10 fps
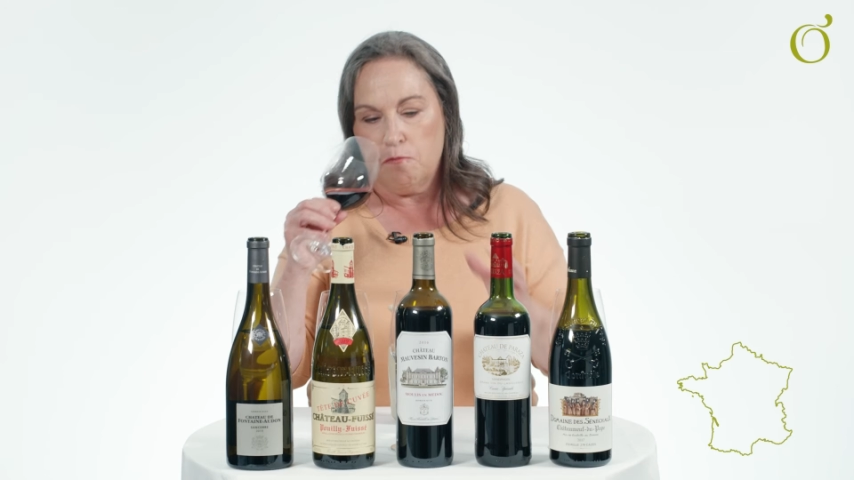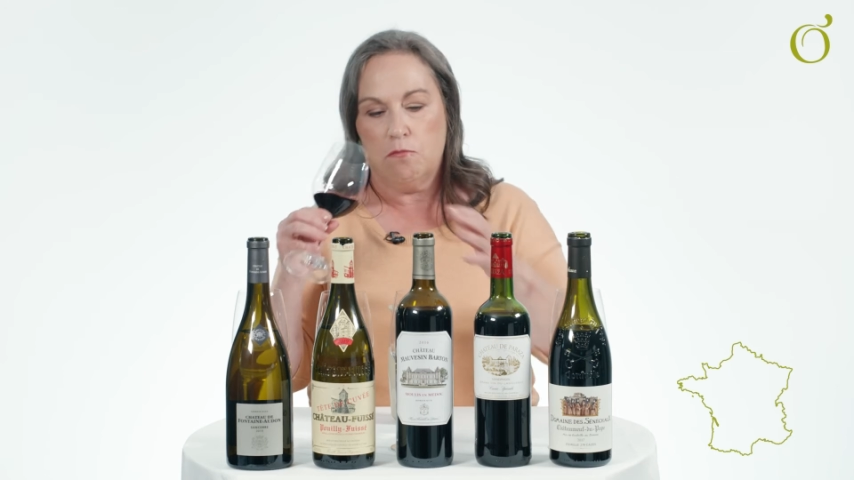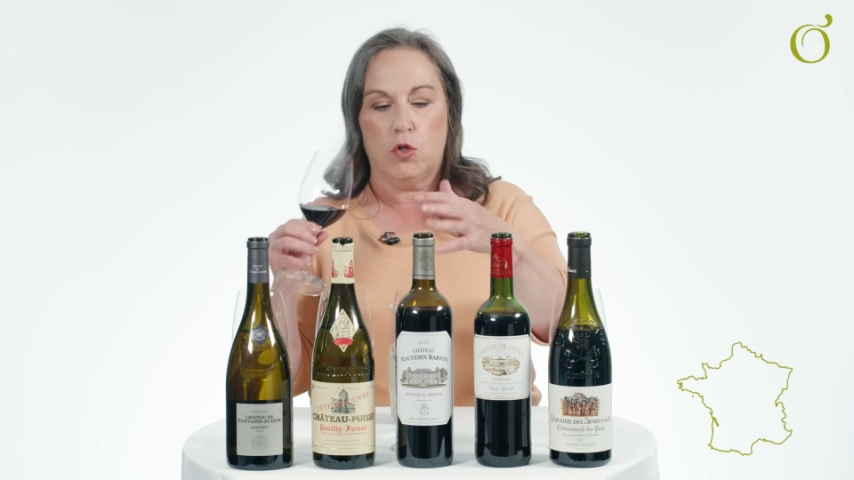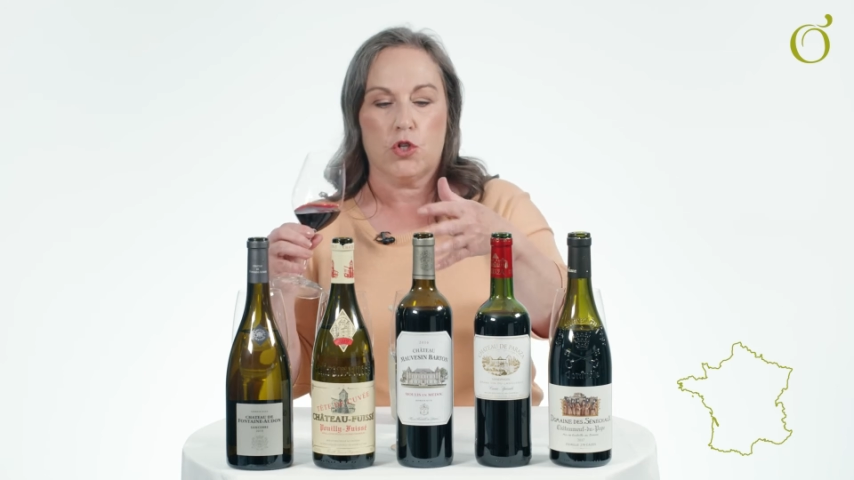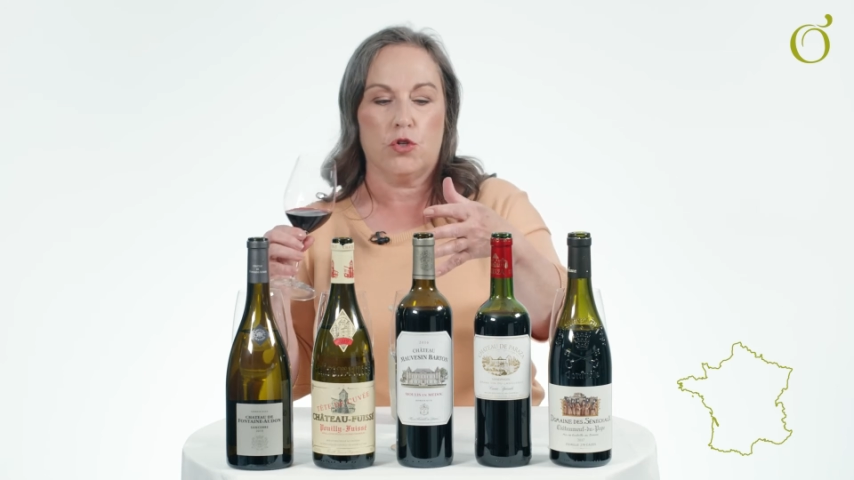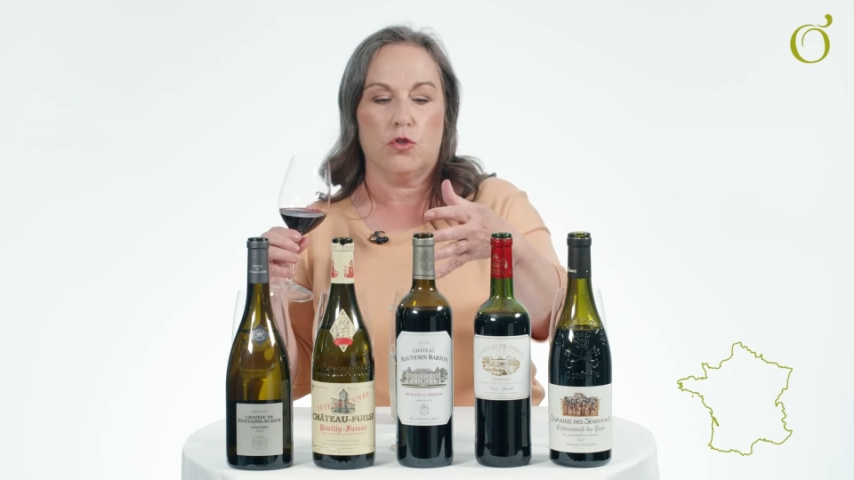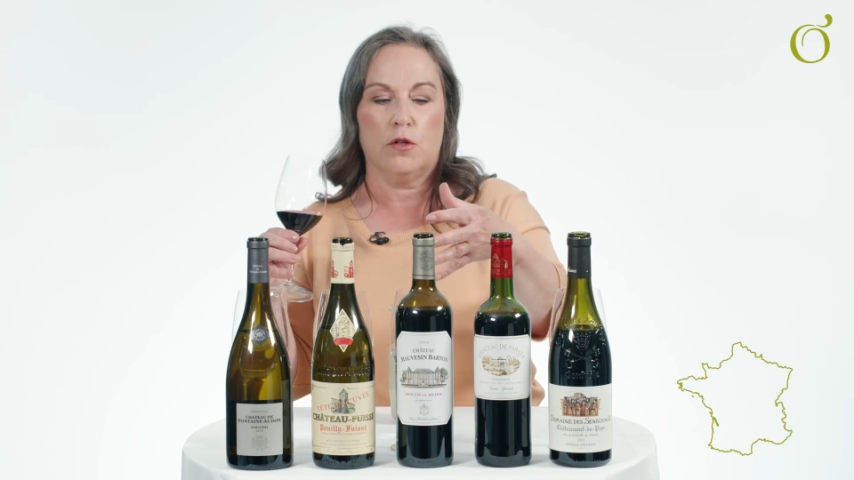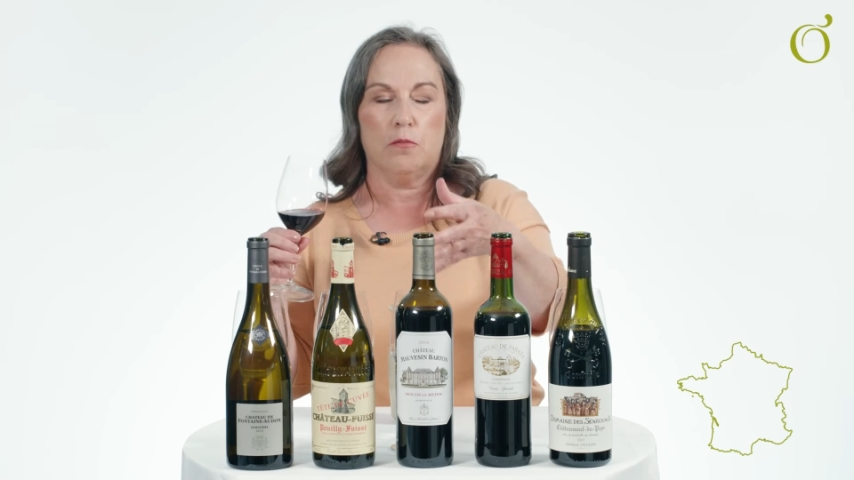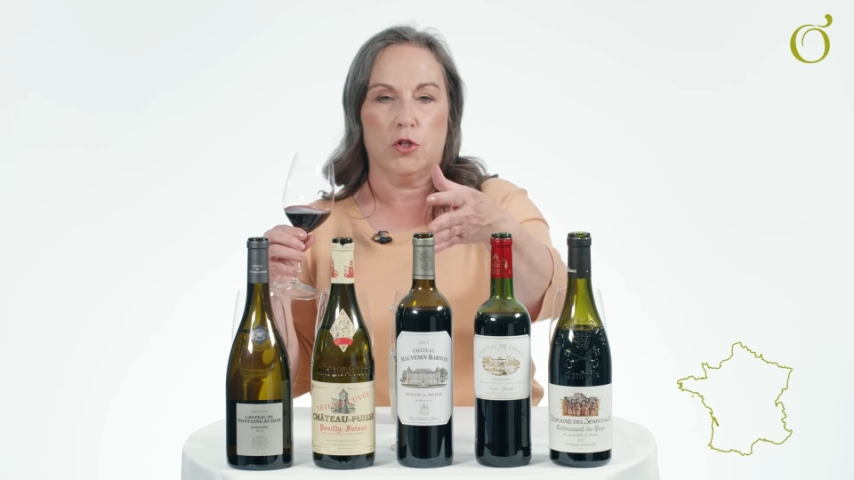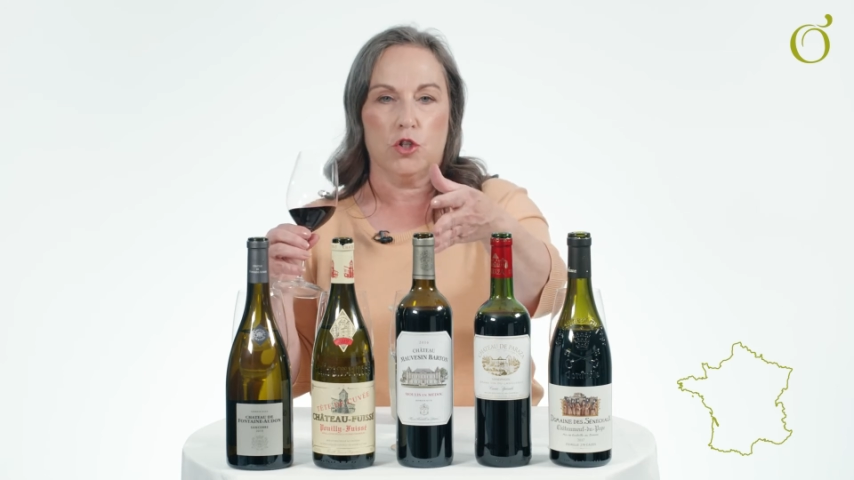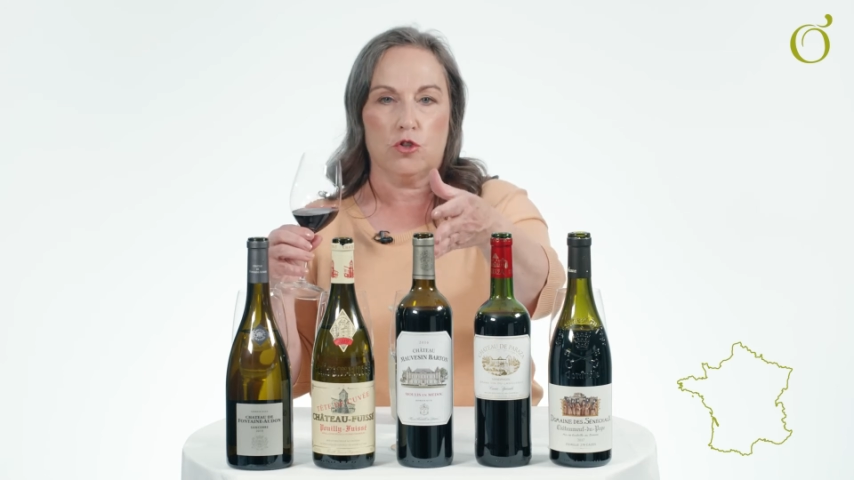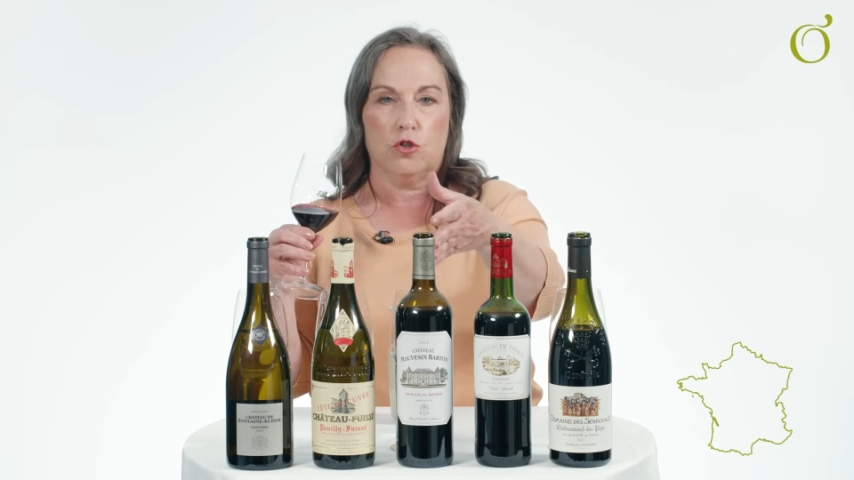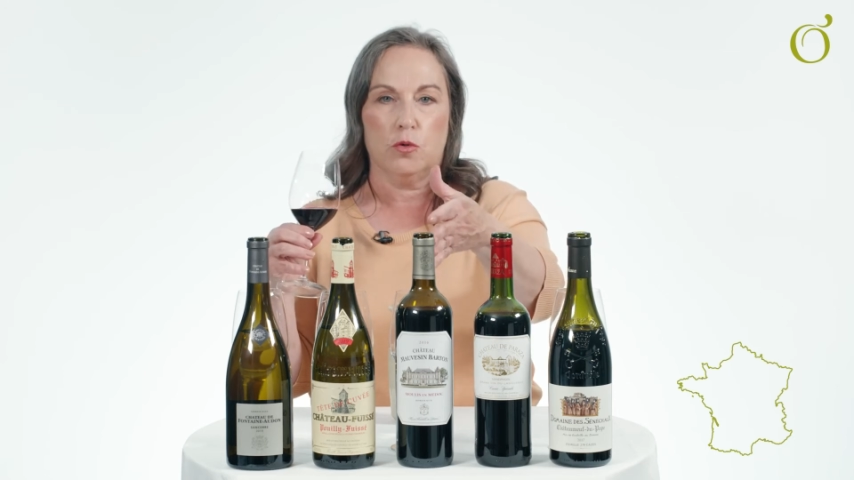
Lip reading: more so than the Bordeaux,